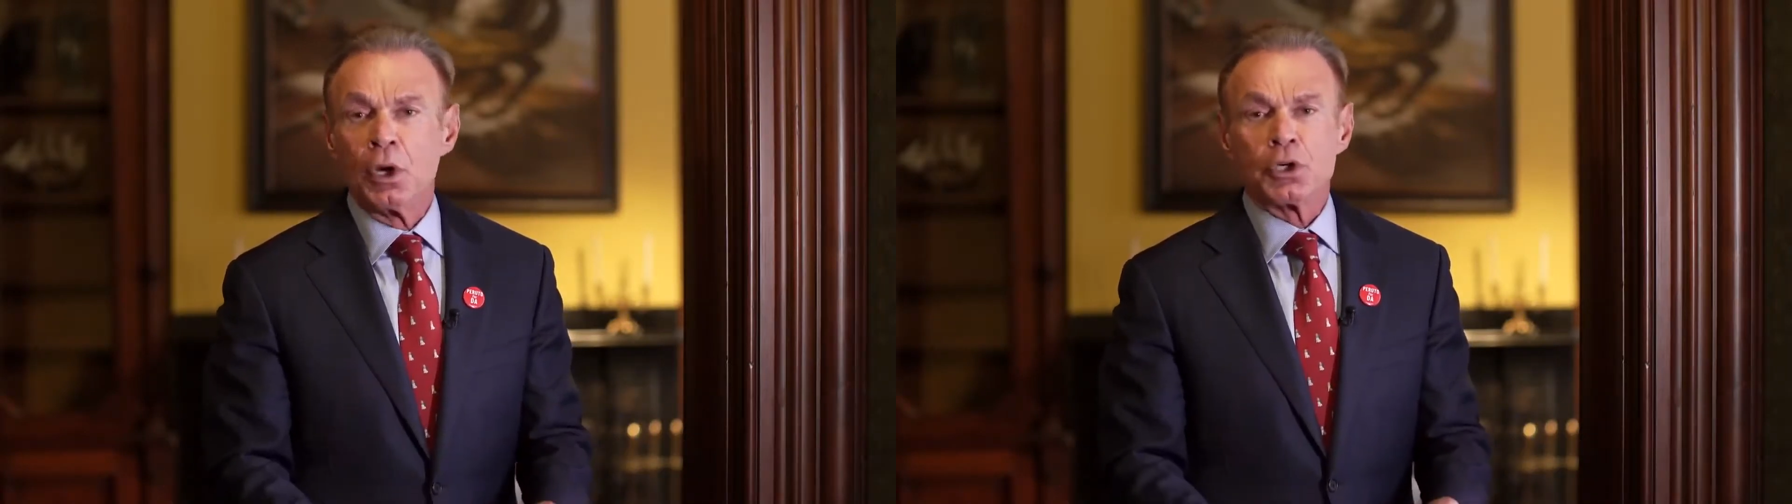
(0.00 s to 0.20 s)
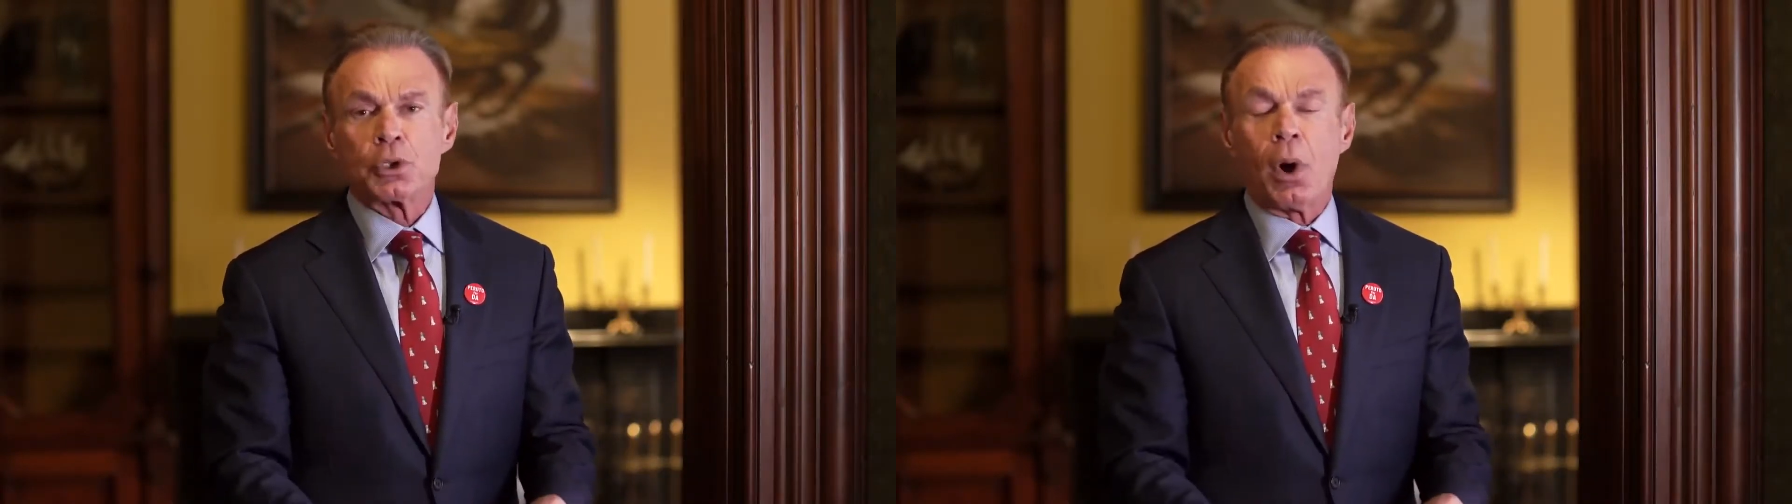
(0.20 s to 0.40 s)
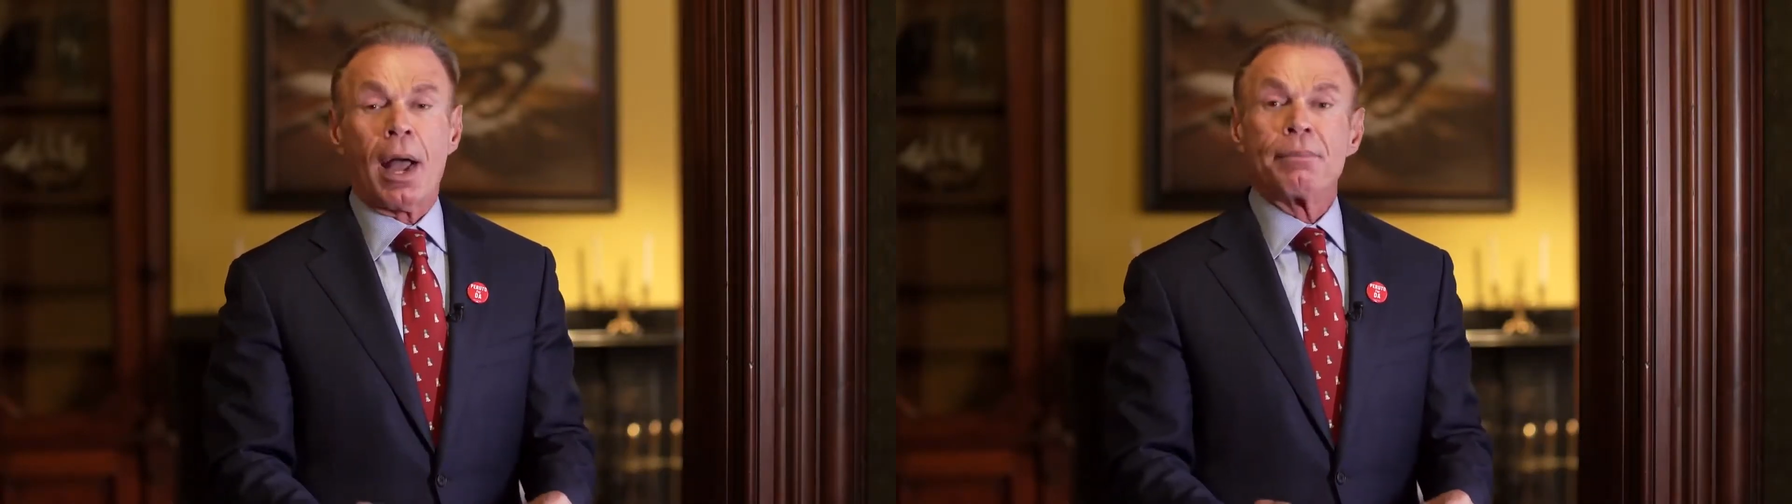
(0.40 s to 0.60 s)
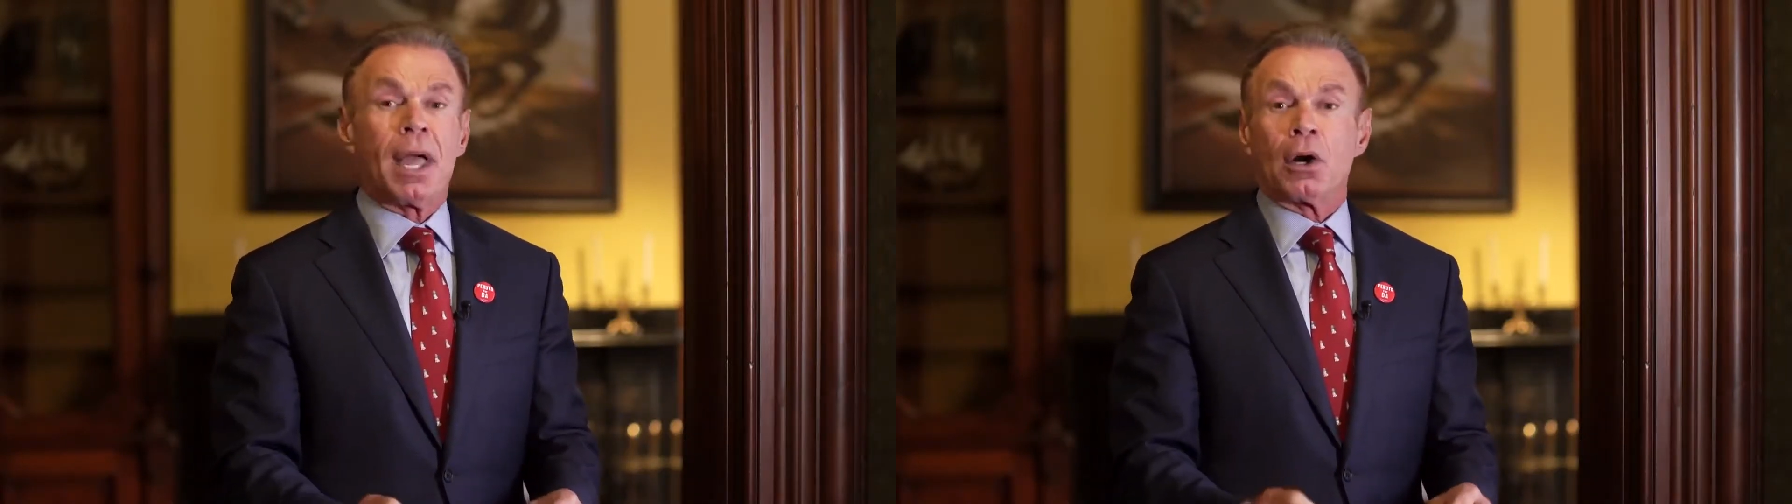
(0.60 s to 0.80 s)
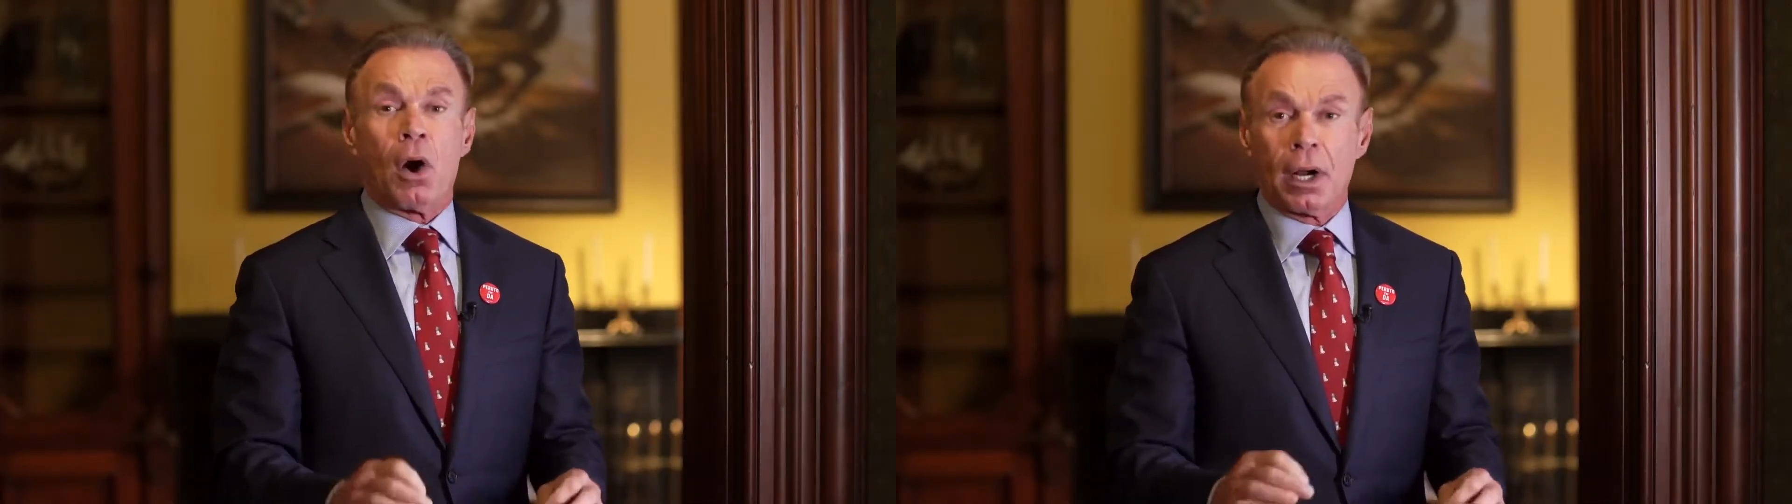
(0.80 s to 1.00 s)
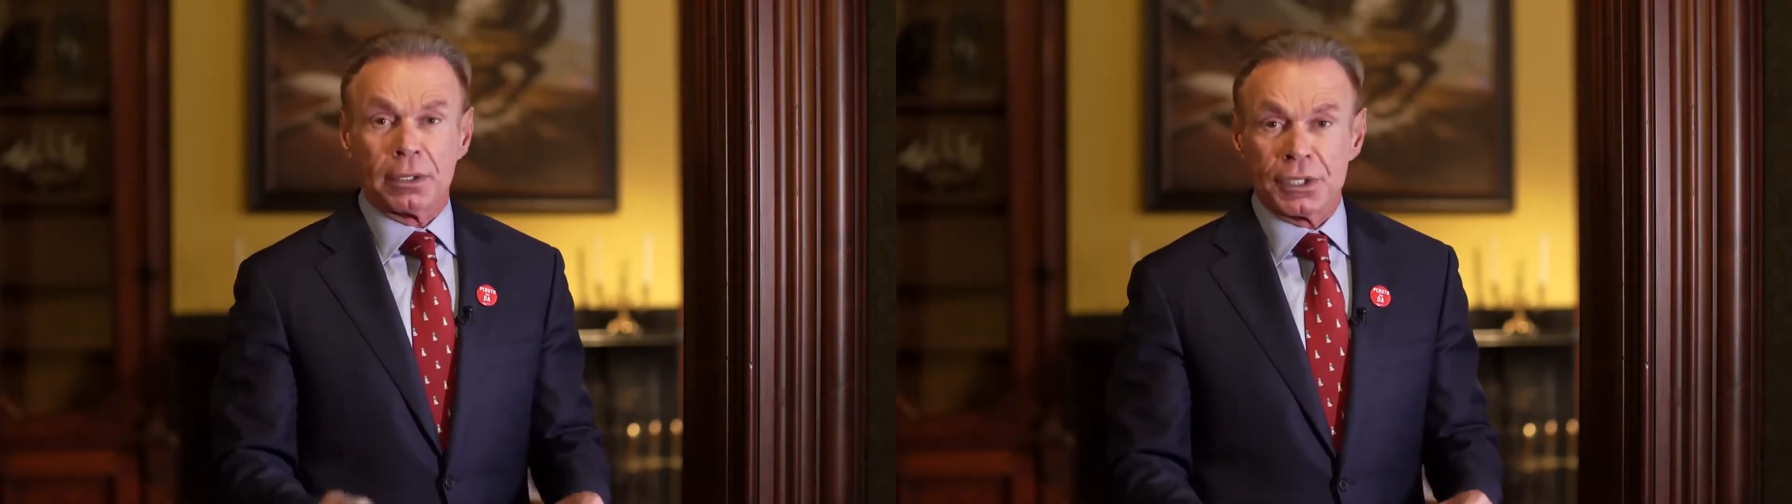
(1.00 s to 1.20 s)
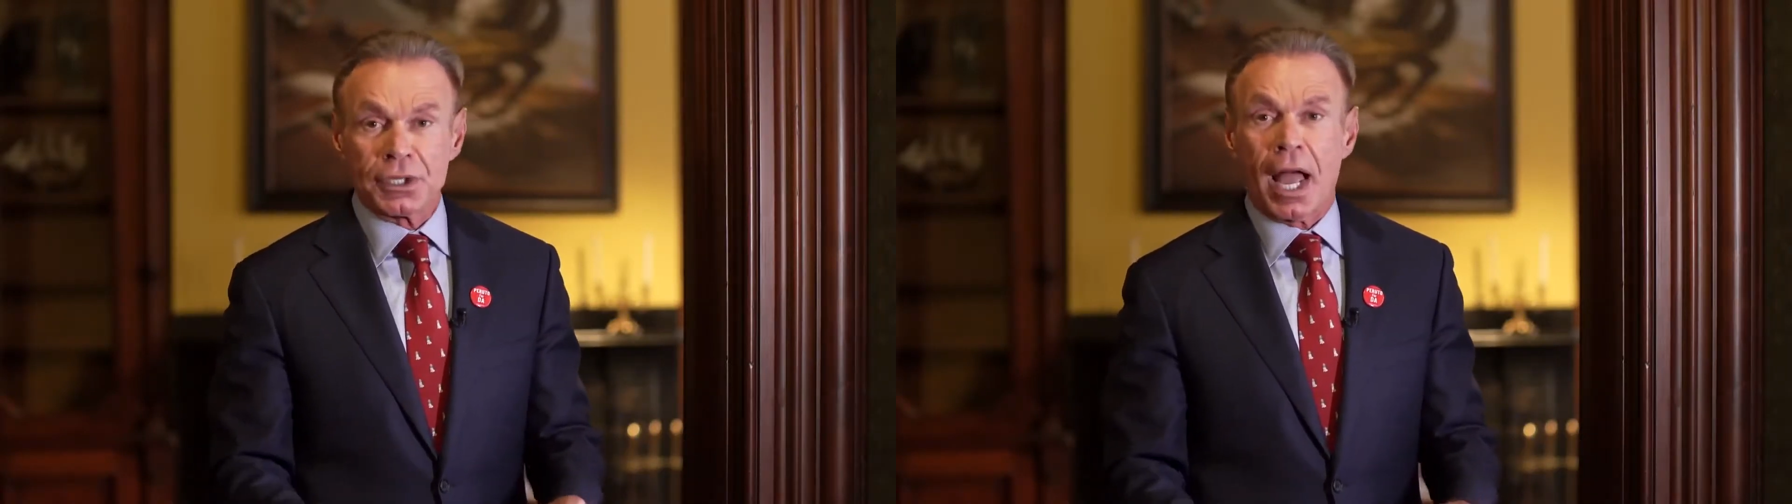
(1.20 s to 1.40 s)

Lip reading: So I'm not heartless.